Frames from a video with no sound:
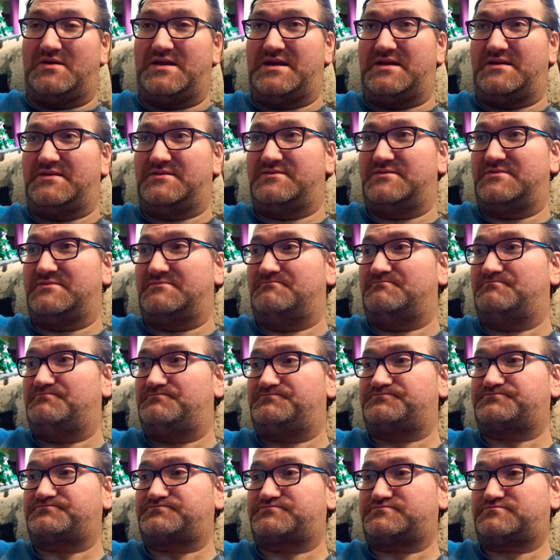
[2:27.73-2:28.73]
And
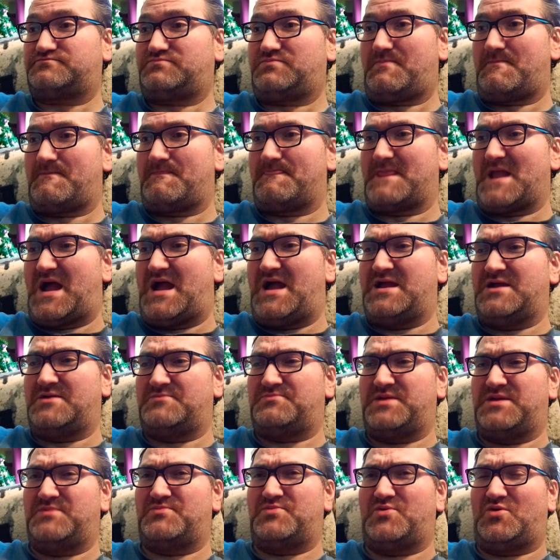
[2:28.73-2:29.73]
I had
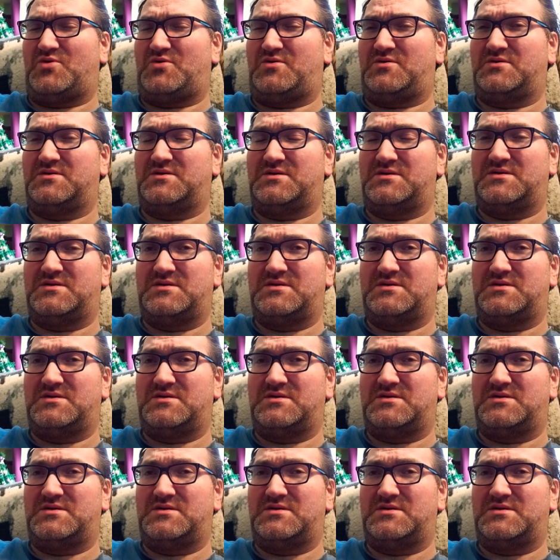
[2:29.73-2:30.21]
people